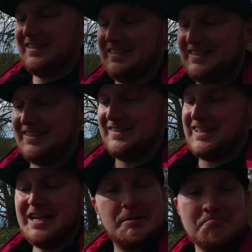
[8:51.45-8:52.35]

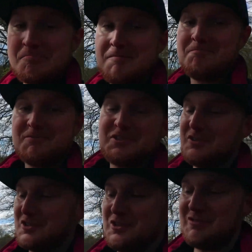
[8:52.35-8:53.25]
So 2
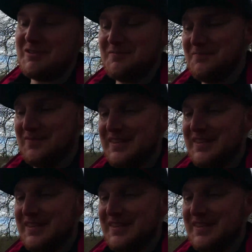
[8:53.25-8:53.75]
in a row,